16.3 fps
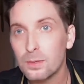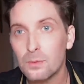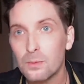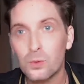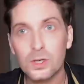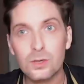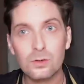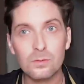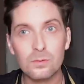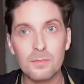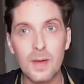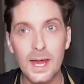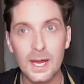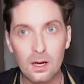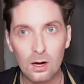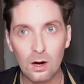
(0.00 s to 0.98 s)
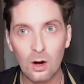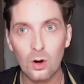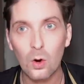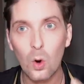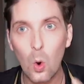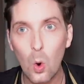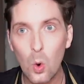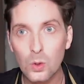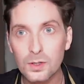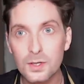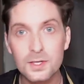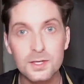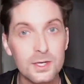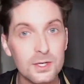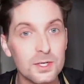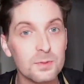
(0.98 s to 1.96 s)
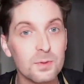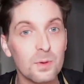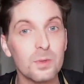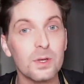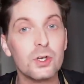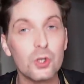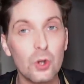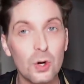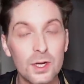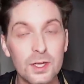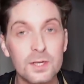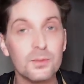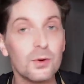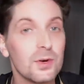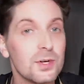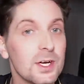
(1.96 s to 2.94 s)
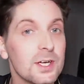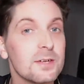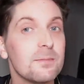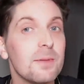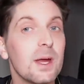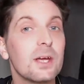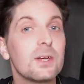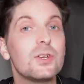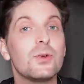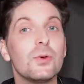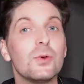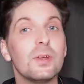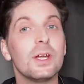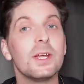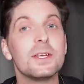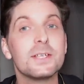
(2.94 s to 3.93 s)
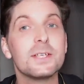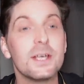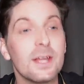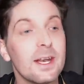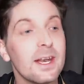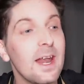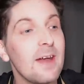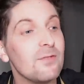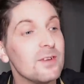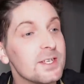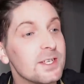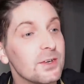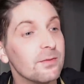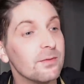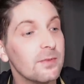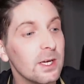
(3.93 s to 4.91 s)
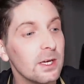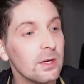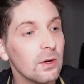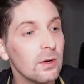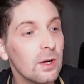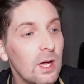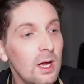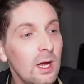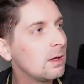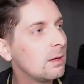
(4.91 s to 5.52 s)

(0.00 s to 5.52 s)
but we do make our own decisions when we join these projects and make sure that I say that in every single video.